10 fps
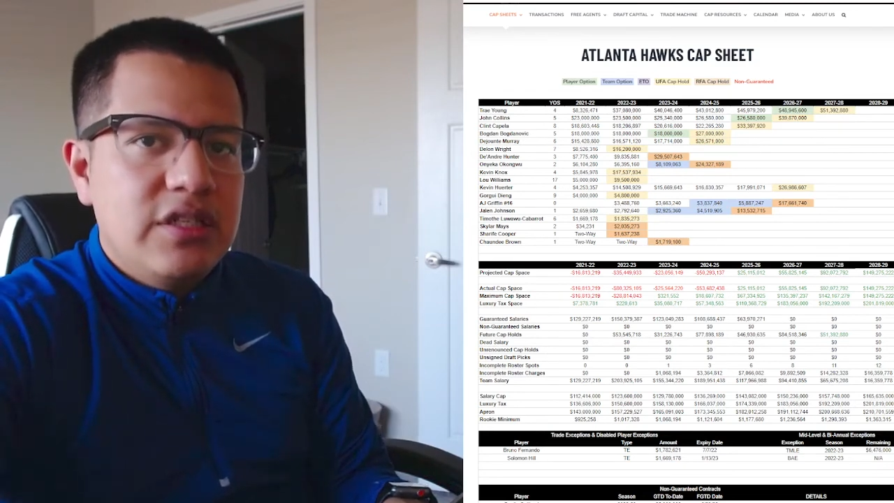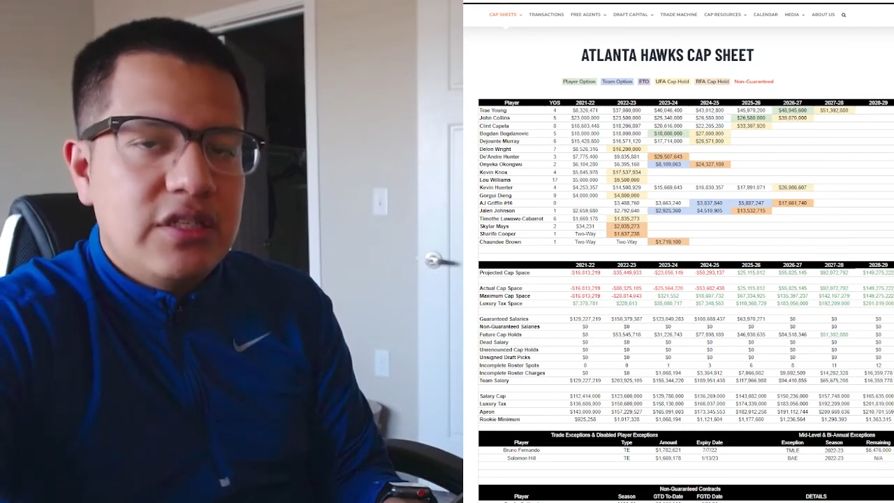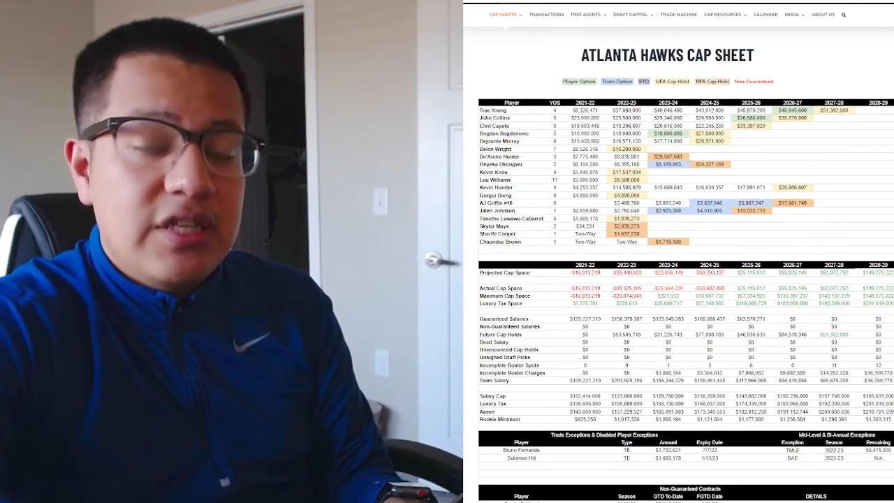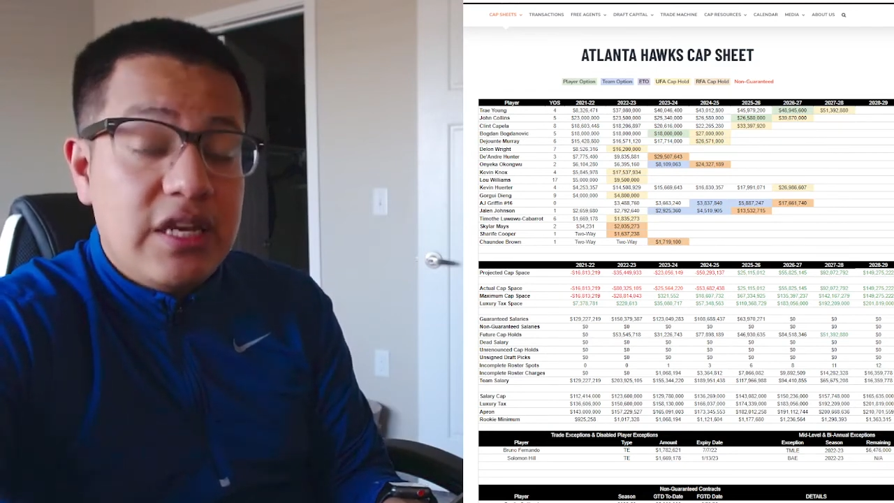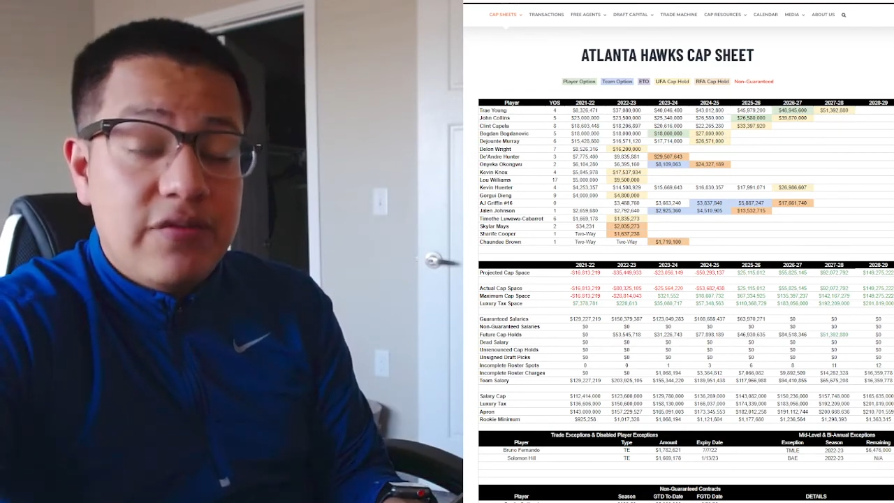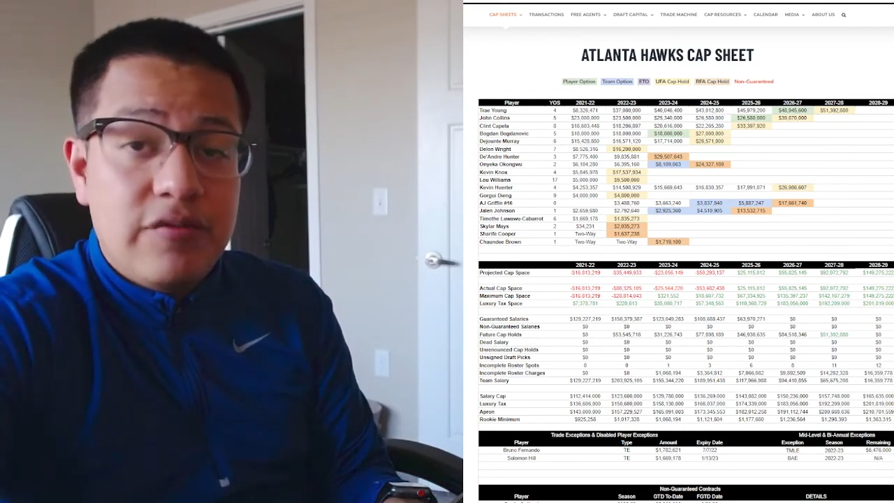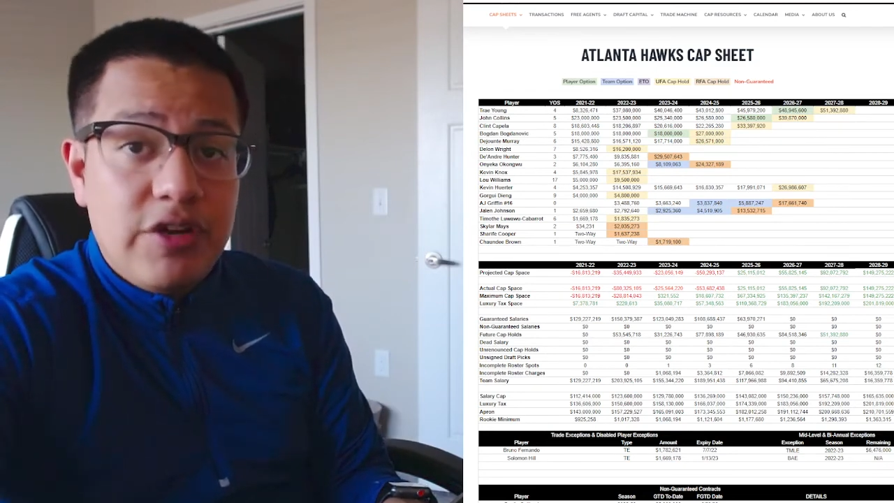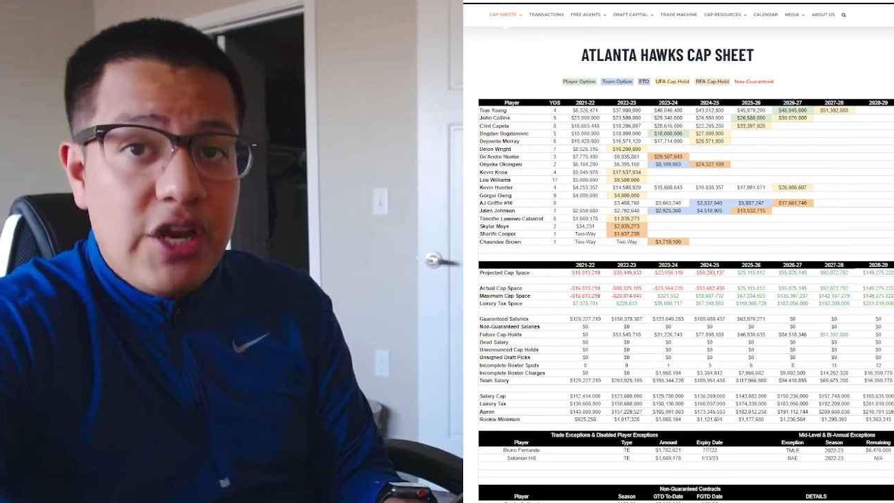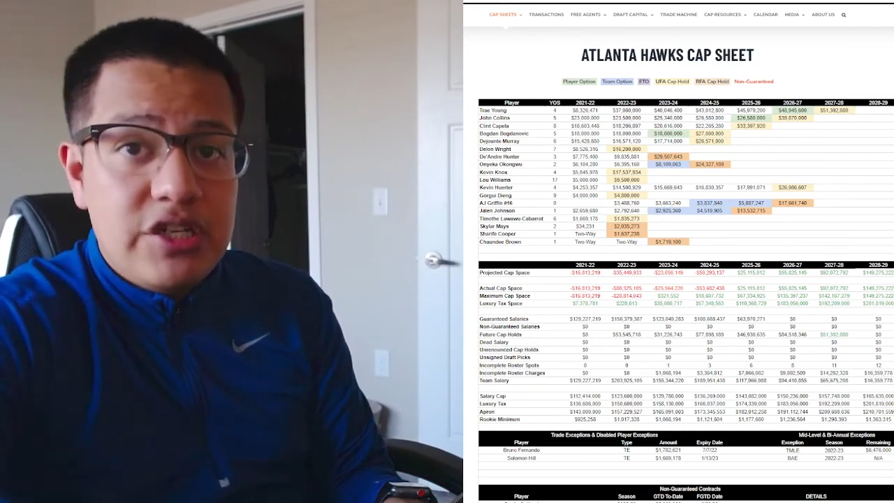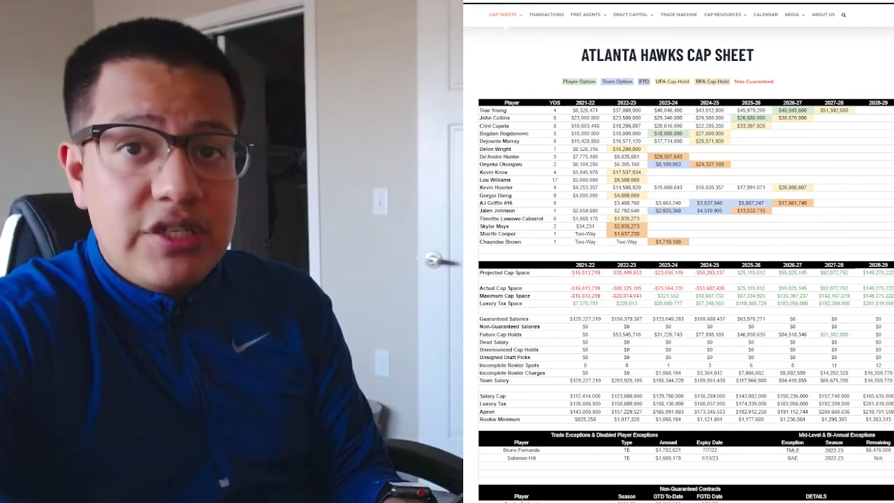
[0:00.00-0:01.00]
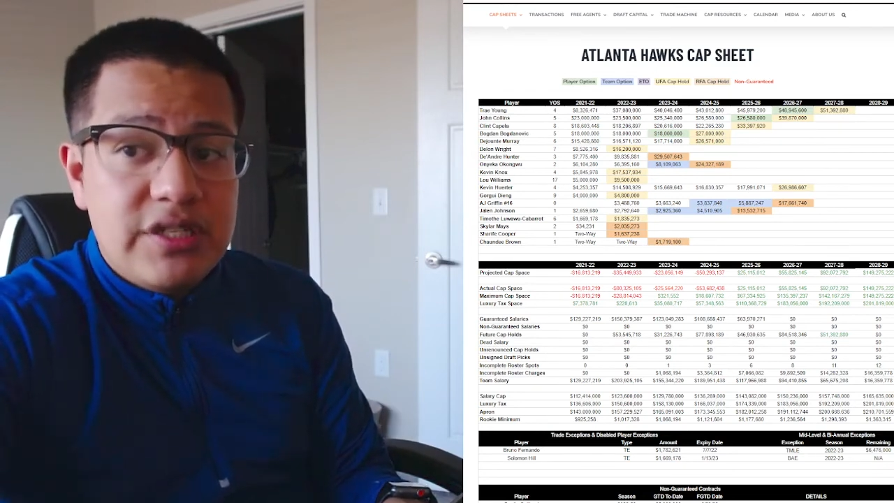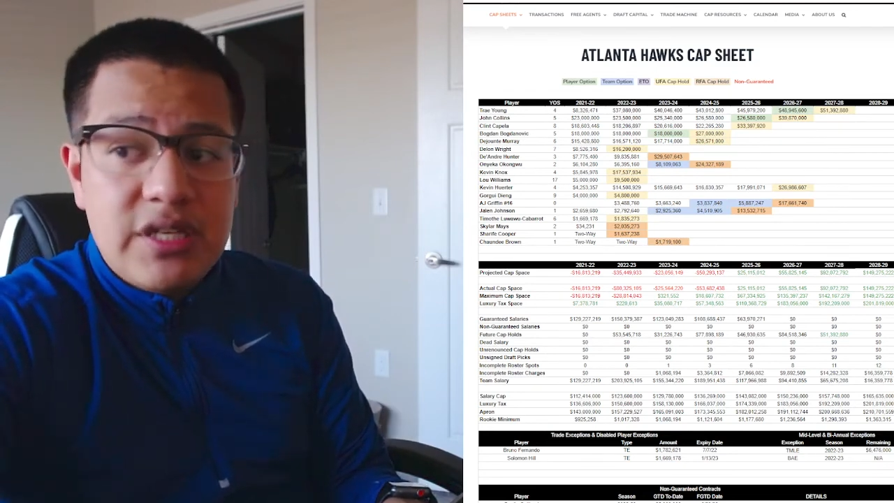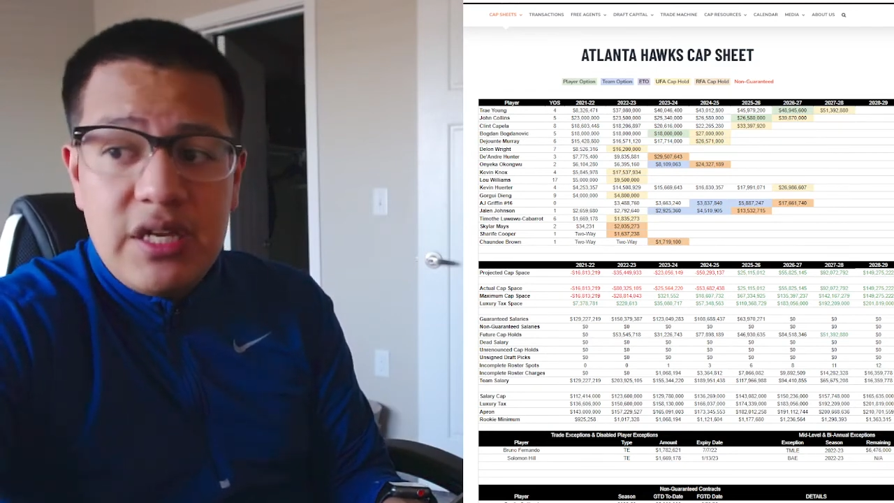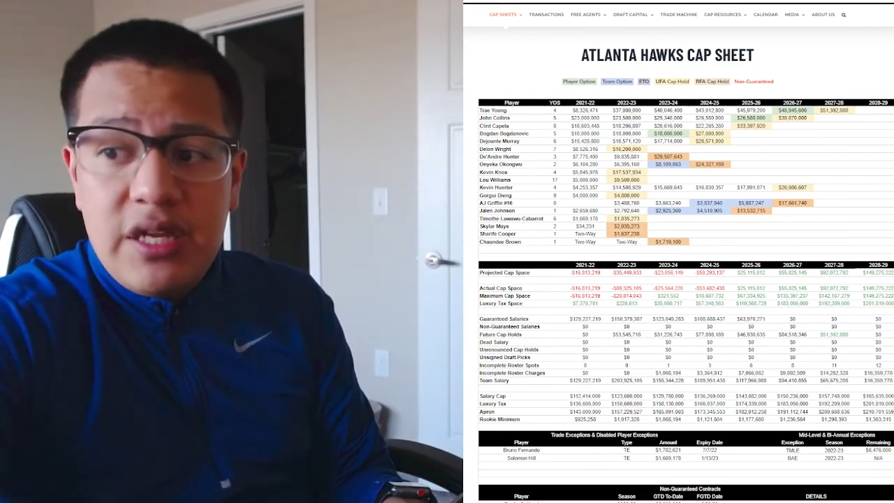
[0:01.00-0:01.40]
say to free agents